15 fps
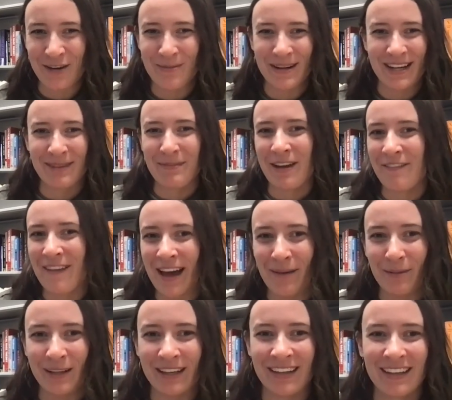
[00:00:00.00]
Nobody in my
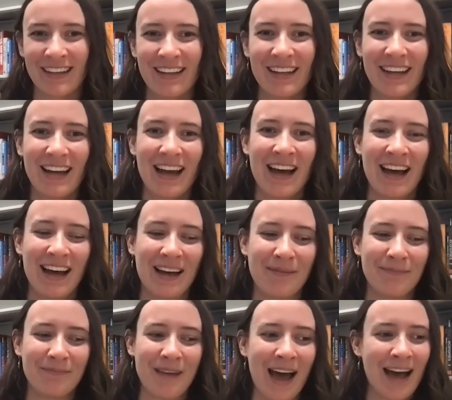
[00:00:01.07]
family
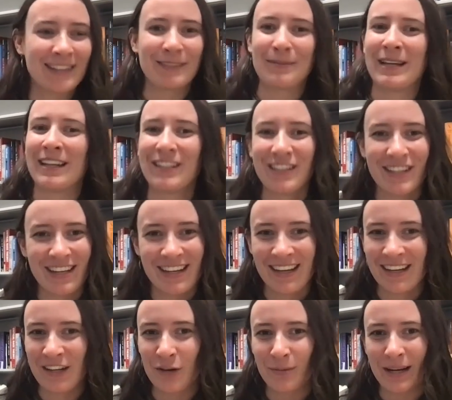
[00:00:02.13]
has a
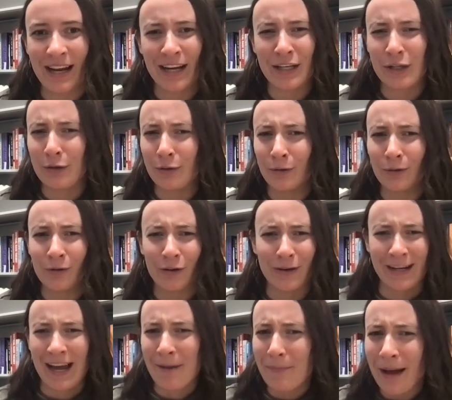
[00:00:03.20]
PhD. Nobody I knew
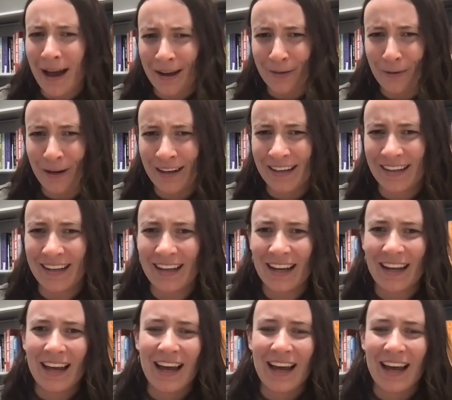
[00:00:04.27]
growing up had one.